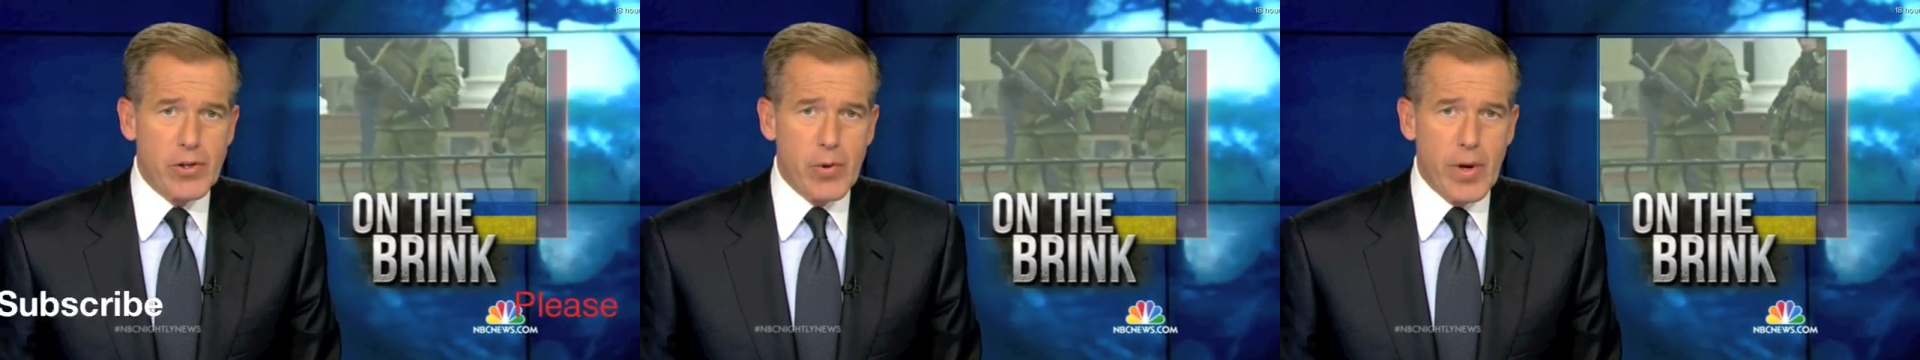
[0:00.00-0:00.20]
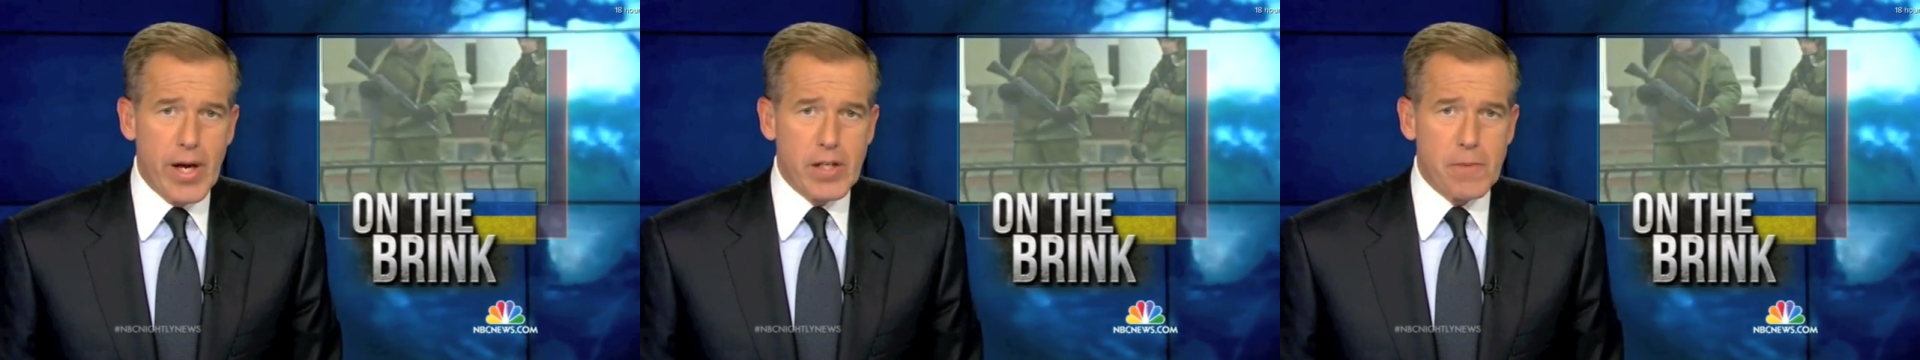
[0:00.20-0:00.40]

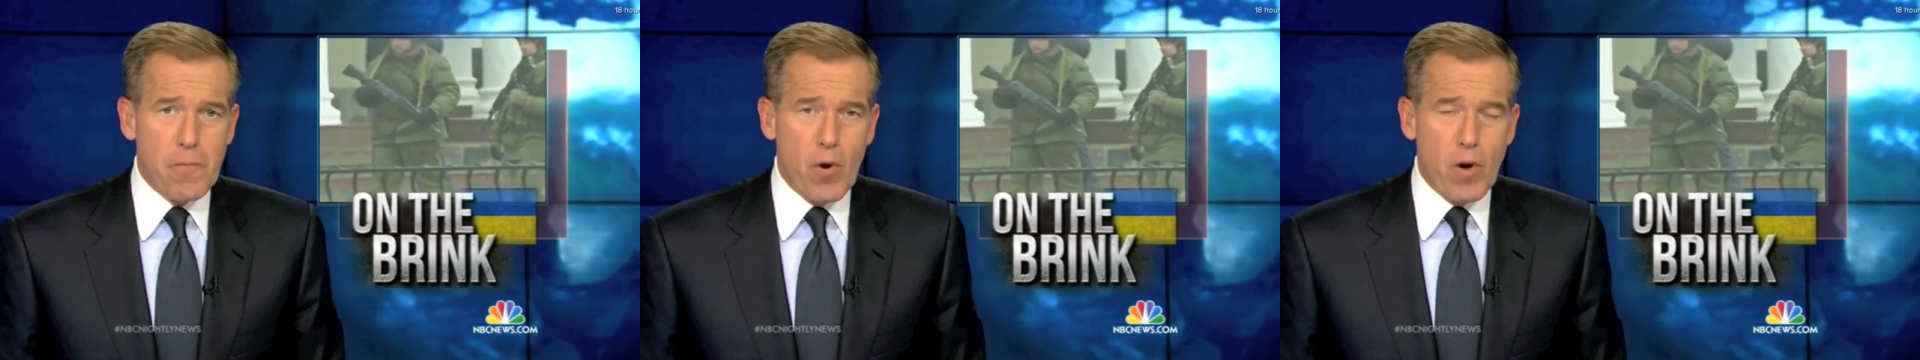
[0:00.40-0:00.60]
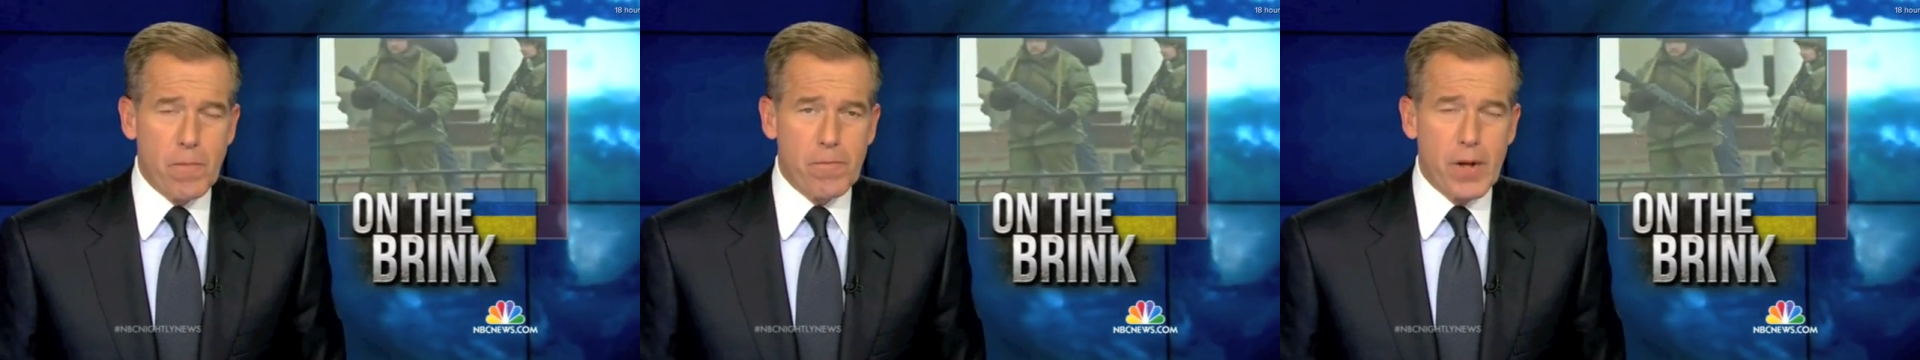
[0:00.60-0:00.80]

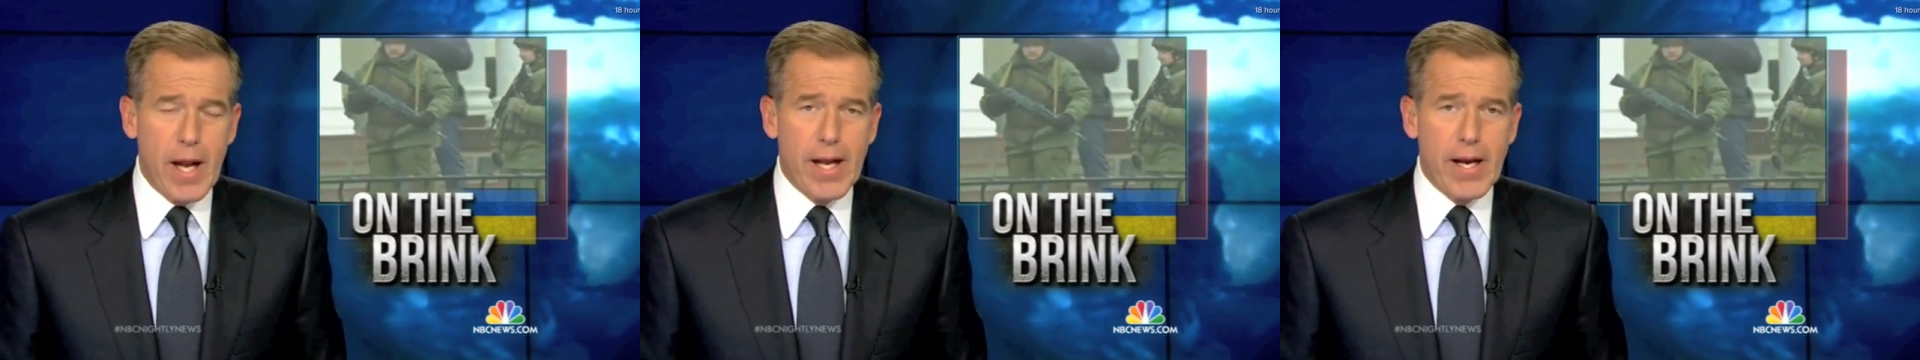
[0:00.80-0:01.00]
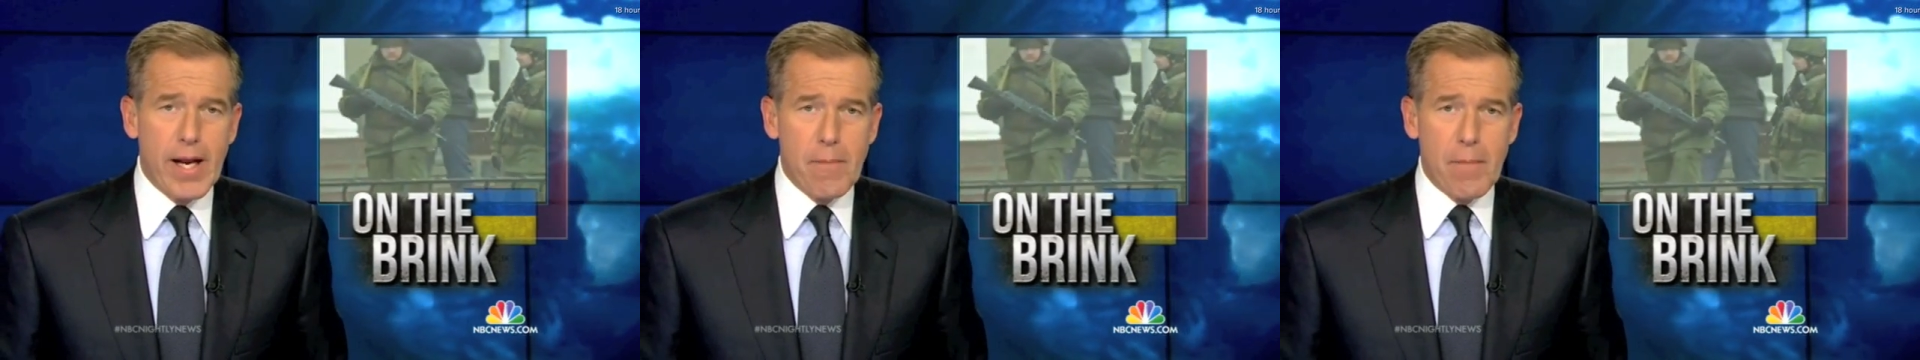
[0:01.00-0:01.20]
transport
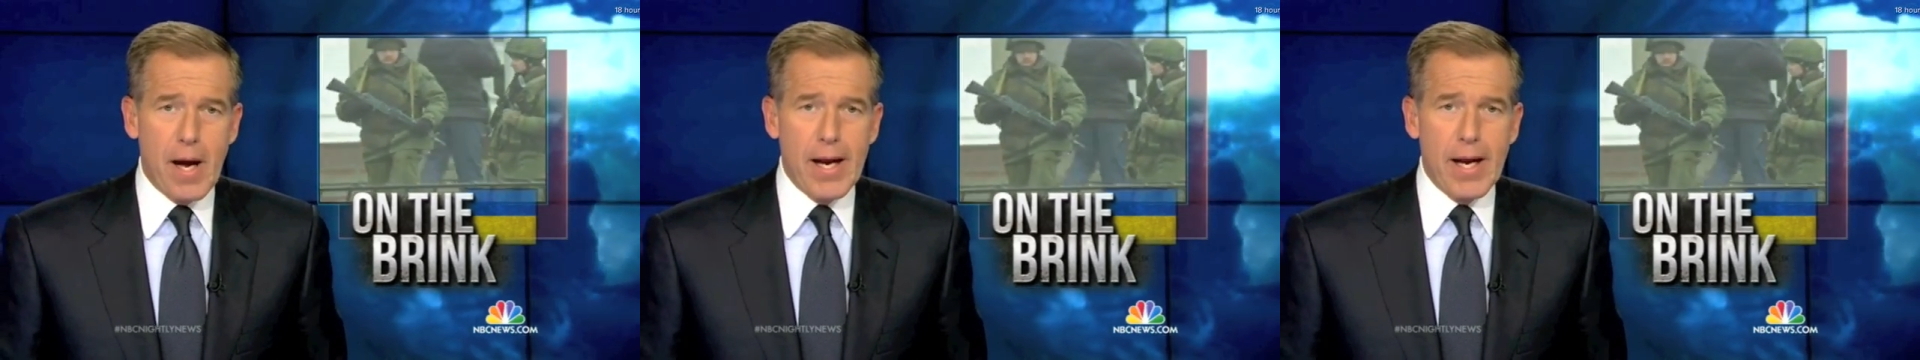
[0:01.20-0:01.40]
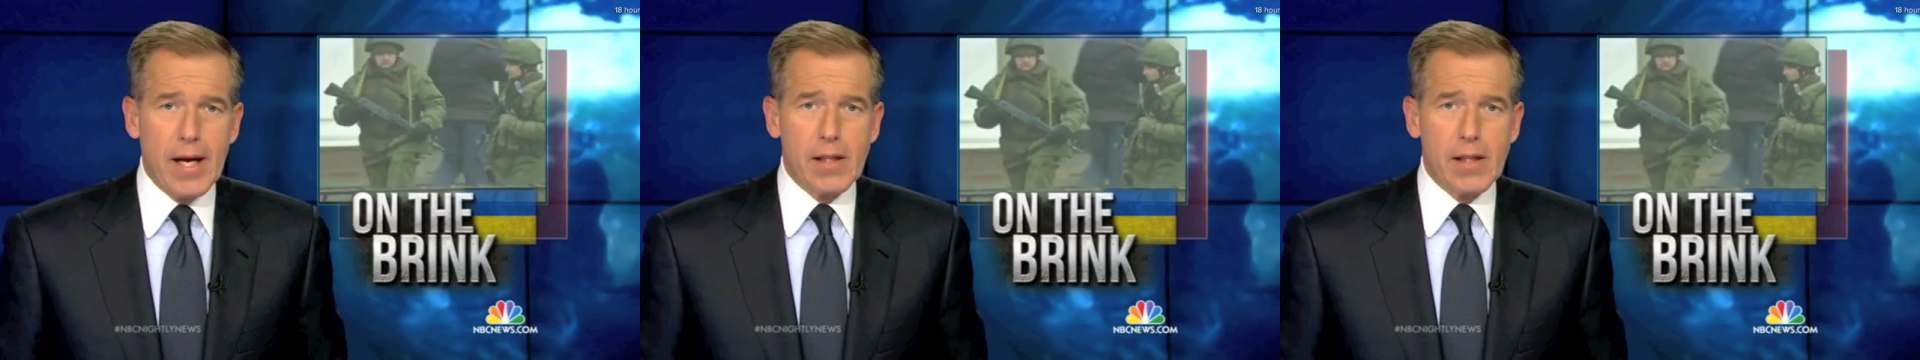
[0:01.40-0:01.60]
plane and
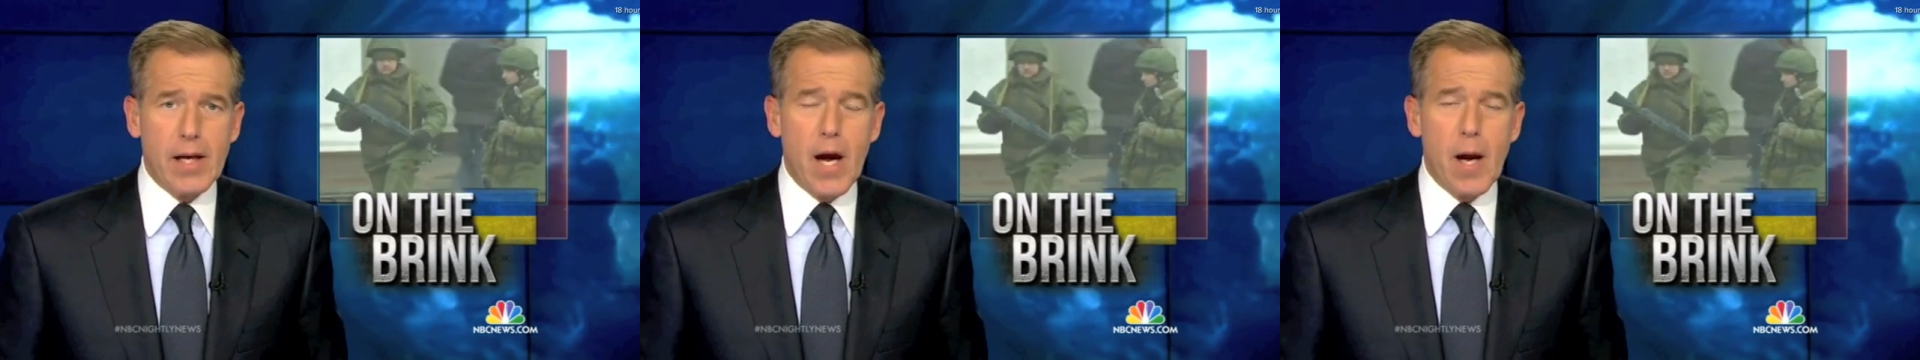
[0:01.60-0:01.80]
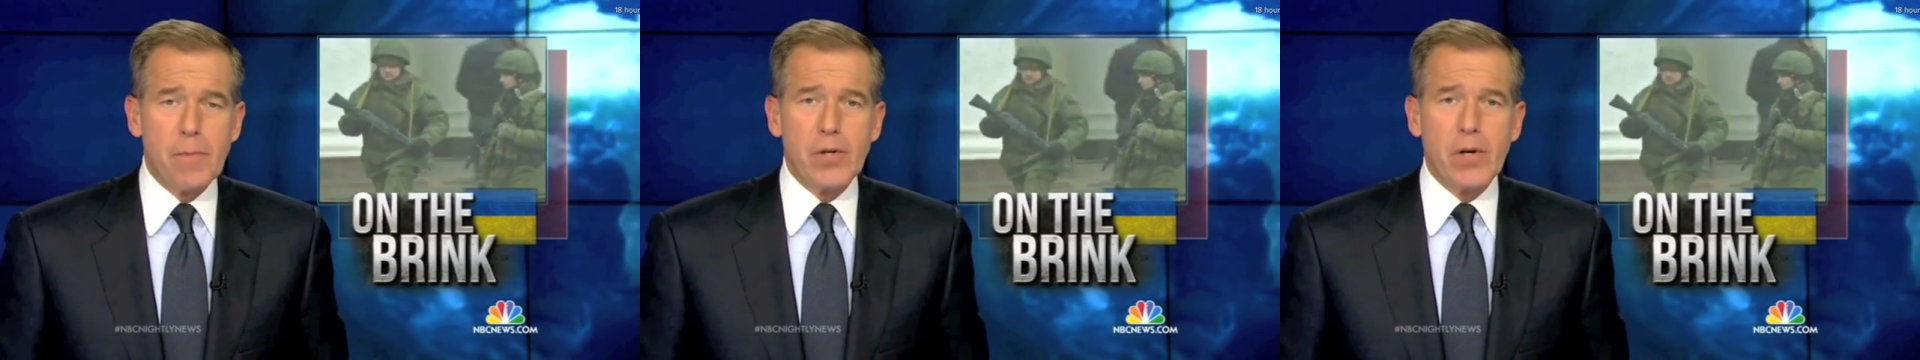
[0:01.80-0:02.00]
by
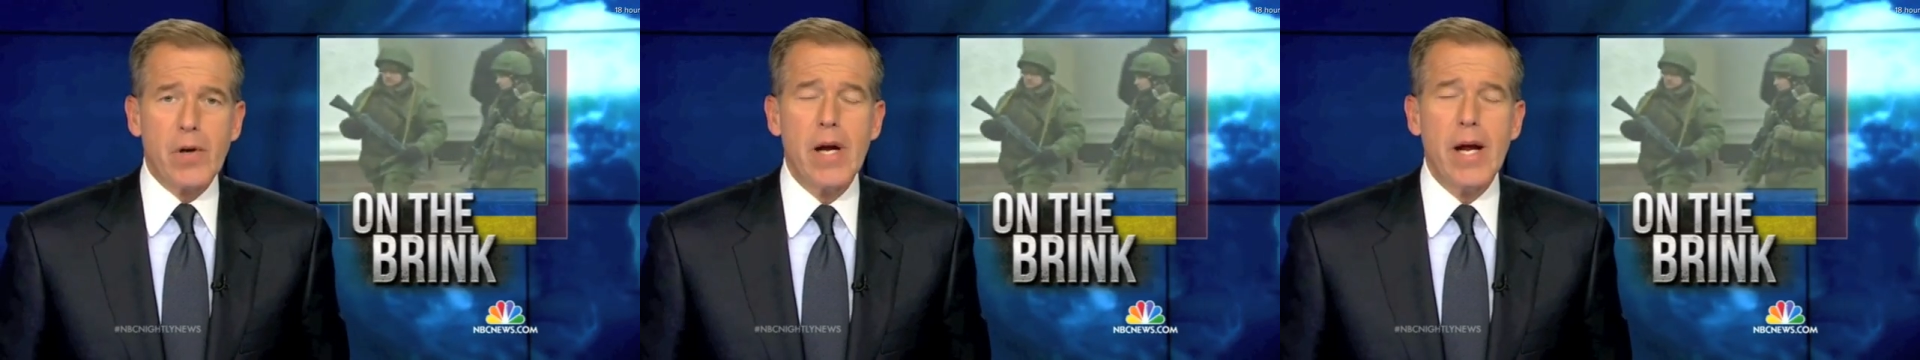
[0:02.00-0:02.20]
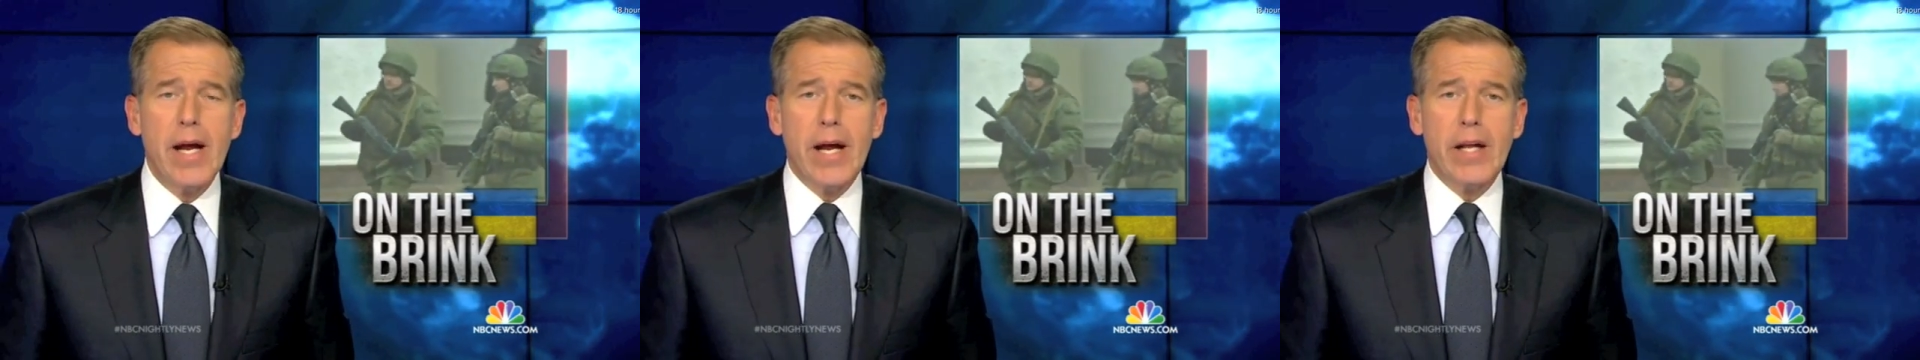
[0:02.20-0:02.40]
helicopter